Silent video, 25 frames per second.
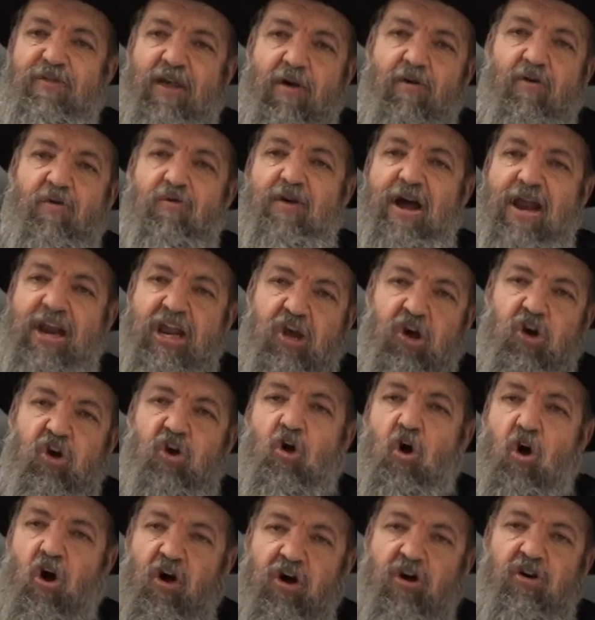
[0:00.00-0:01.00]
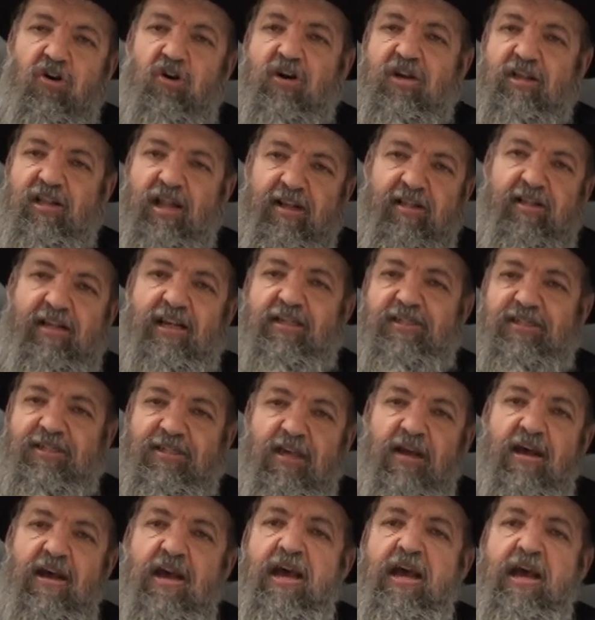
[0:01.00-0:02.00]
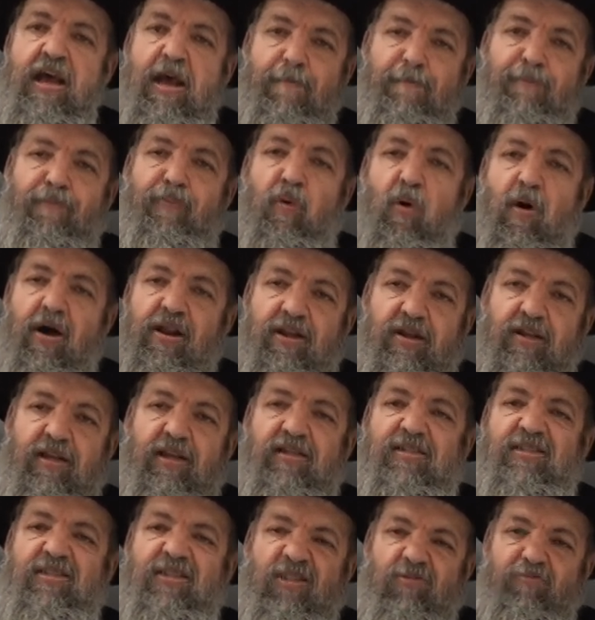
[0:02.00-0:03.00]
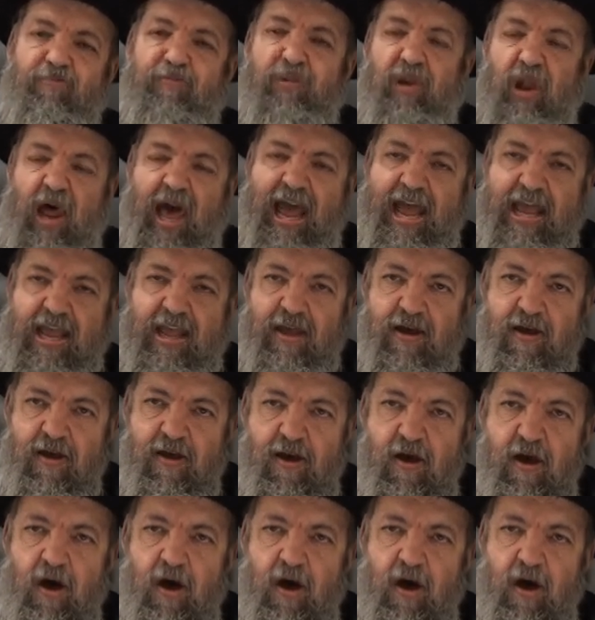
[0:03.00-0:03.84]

They were already chokuk that this important display